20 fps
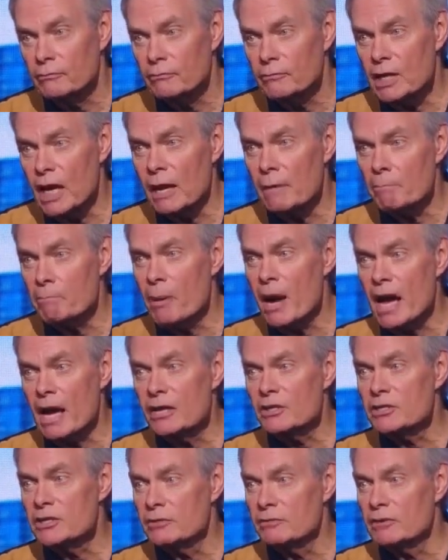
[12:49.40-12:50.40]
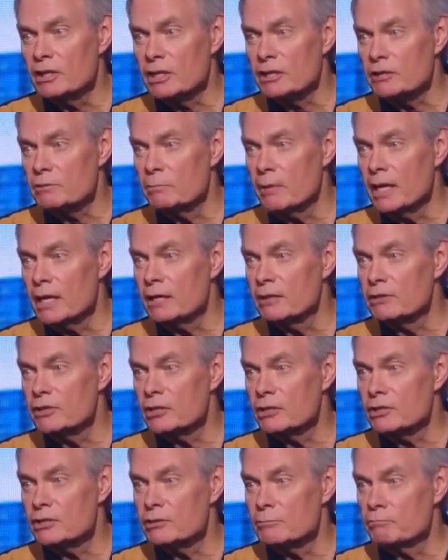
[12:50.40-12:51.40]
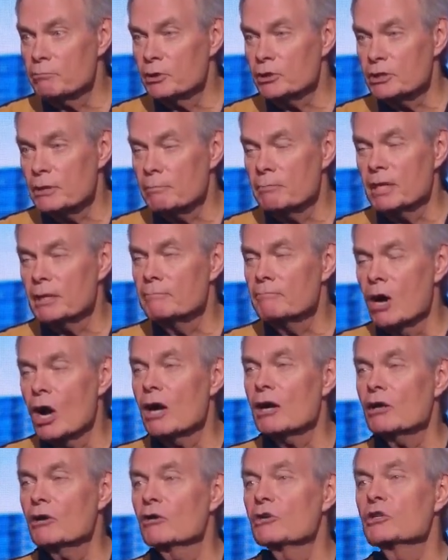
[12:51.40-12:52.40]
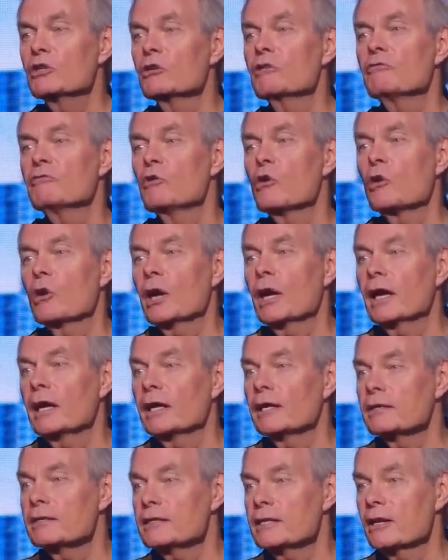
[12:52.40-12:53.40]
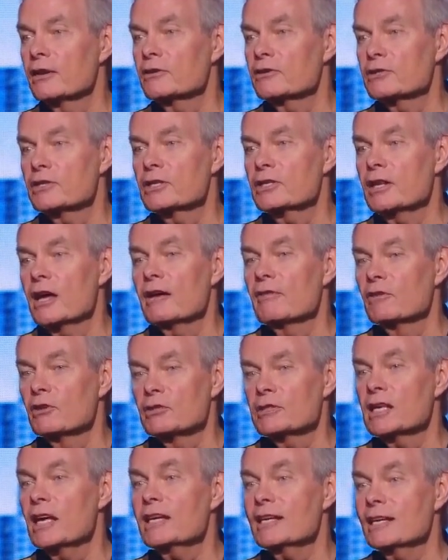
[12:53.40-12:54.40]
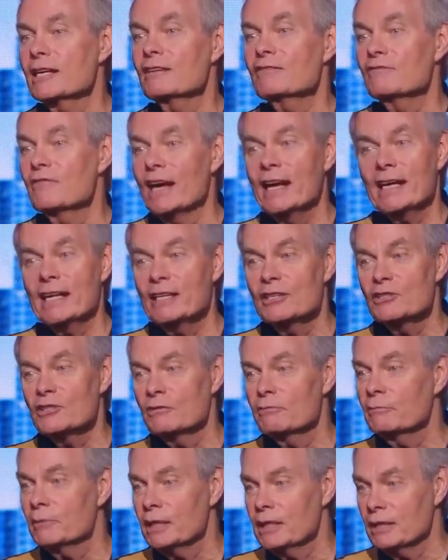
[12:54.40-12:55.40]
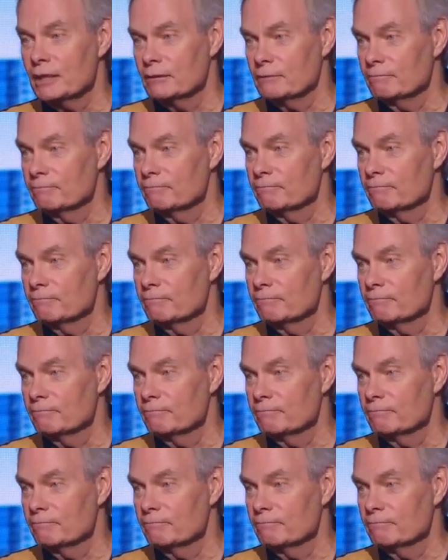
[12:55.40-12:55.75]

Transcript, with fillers: That passiveness, man, just puts a big mark on your forehead and tells the devil, take advantage of me.